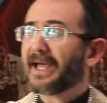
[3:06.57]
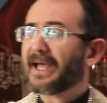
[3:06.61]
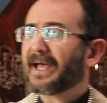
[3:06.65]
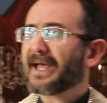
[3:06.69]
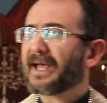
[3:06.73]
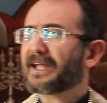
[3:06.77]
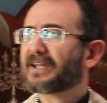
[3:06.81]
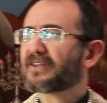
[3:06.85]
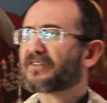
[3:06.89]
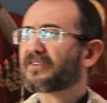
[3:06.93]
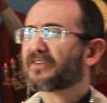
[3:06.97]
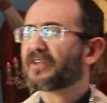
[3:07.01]

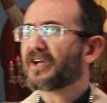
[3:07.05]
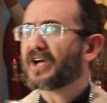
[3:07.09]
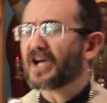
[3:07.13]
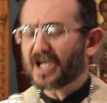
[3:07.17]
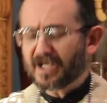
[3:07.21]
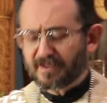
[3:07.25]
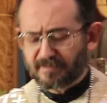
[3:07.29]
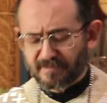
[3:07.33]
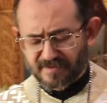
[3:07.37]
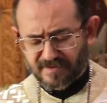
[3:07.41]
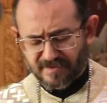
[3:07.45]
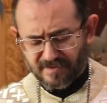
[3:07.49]
At
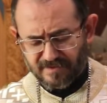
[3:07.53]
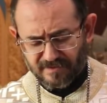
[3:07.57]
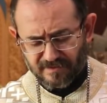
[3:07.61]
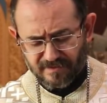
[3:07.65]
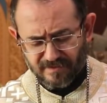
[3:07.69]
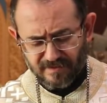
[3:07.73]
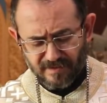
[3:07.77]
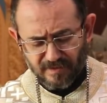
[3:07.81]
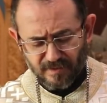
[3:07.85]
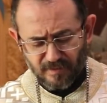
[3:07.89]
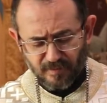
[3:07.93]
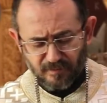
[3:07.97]
times,
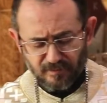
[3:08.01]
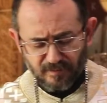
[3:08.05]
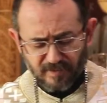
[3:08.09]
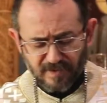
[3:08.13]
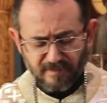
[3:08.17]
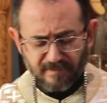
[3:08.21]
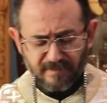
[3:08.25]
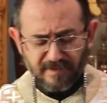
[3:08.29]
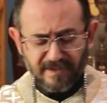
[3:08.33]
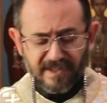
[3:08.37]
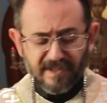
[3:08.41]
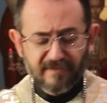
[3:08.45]

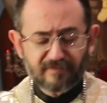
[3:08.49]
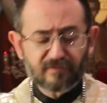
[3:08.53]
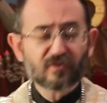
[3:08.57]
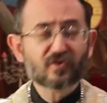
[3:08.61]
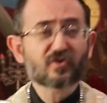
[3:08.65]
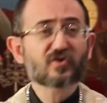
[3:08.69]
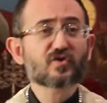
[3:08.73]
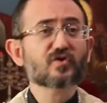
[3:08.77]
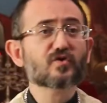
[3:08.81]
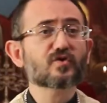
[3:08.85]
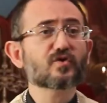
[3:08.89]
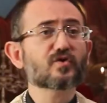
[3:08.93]
people have
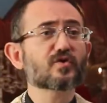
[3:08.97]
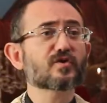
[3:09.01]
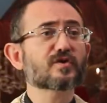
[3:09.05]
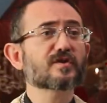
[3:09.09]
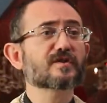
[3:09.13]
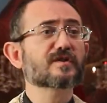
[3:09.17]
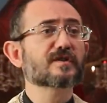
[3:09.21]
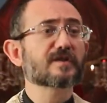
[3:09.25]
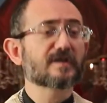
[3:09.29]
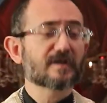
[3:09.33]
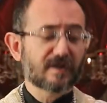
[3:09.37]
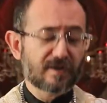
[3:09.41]
to
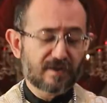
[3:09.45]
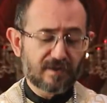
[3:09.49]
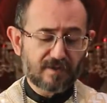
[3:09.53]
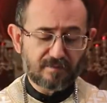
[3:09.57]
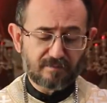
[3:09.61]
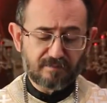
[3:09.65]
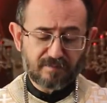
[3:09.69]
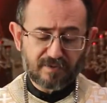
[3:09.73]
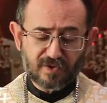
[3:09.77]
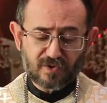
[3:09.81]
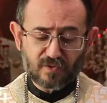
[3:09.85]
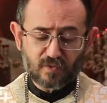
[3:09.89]
choose
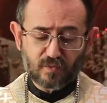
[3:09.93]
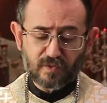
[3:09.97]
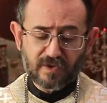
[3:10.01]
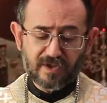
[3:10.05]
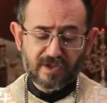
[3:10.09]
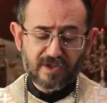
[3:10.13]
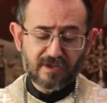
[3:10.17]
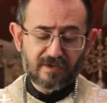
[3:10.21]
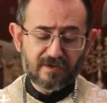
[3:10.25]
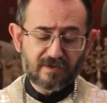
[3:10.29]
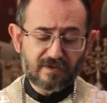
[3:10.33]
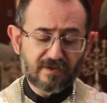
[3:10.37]

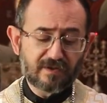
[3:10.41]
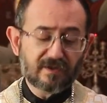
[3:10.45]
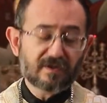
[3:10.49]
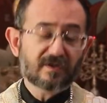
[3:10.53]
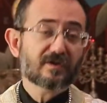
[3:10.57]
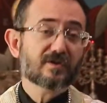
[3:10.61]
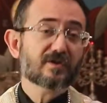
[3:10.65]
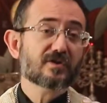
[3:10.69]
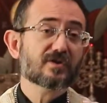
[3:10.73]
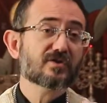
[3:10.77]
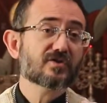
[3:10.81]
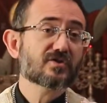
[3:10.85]

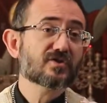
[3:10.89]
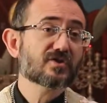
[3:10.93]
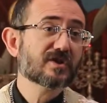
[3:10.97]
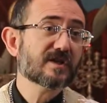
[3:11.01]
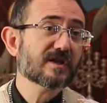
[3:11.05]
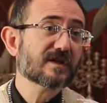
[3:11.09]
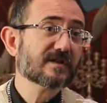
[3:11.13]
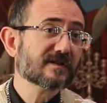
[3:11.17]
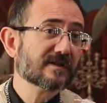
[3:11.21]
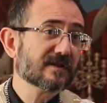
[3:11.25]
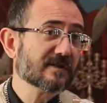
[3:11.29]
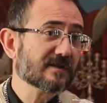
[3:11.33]
between
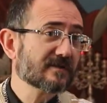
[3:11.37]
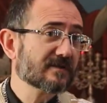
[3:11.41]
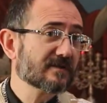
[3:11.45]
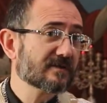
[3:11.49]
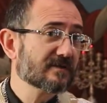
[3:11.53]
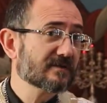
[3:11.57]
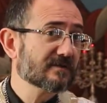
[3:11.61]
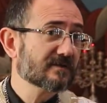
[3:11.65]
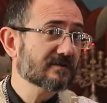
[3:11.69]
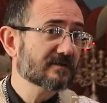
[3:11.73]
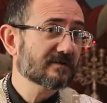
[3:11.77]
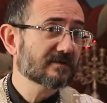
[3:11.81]

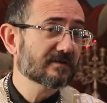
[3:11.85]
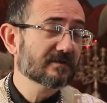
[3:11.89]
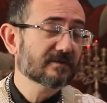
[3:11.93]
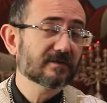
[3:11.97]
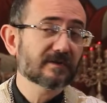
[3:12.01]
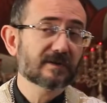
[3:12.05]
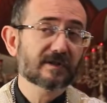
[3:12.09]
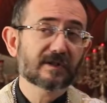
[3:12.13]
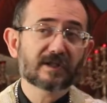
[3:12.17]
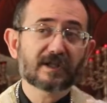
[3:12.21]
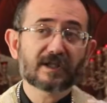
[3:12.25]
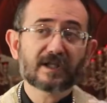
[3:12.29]
Jesus
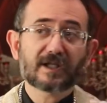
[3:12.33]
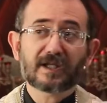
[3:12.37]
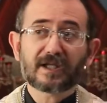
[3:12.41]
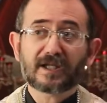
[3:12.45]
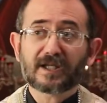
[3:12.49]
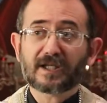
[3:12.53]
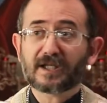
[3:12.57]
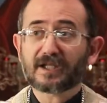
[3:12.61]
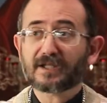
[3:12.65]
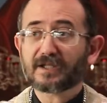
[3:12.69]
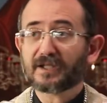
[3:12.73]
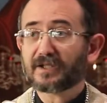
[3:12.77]

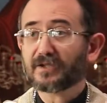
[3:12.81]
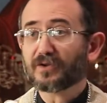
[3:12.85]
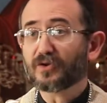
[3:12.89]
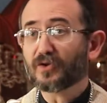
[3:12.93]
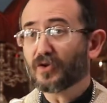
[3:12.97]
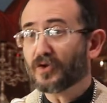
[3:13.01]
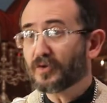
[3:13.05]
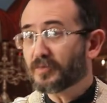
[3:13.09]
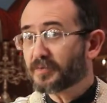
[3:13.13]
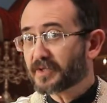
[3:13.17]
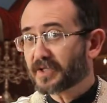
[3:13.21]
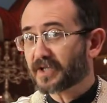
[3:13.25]
and their
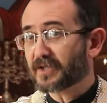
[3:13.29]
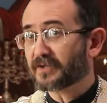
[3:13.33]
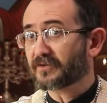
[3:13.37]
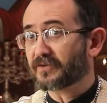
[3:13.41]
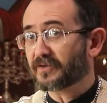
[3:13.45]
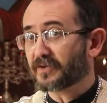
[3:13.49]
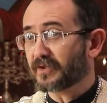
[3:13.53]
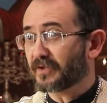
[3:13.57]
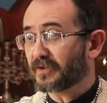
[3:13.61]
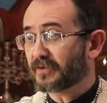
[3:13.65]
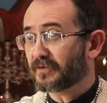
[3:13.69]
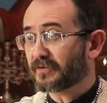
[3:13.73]
home
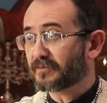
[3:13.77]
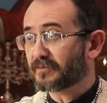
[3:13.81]
country.